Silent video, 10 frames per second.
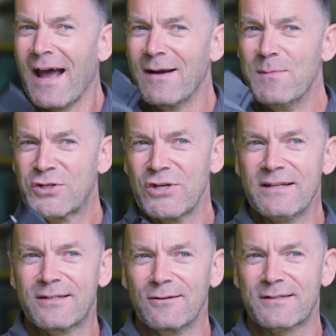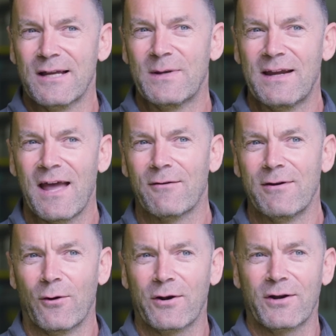and machine tools come together
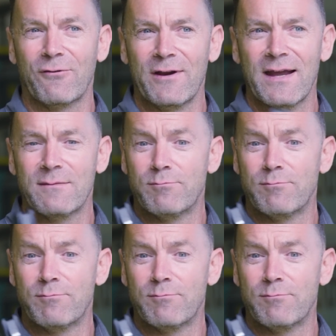in order to create